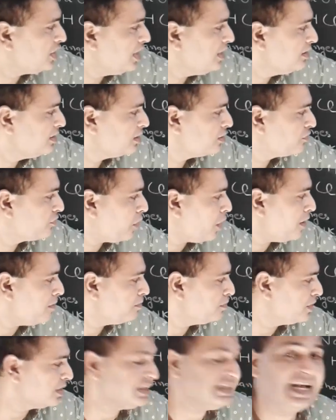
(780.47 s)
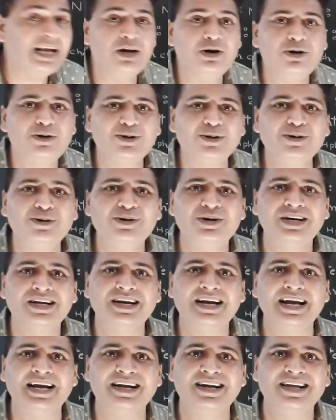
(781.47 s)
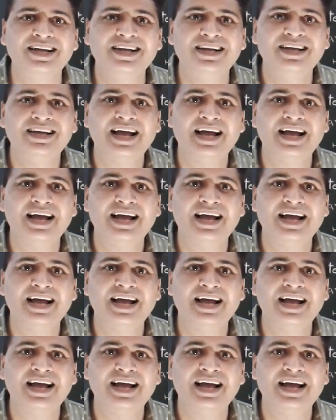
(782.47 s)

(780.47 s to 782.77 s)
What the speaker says: changes from yellow to red,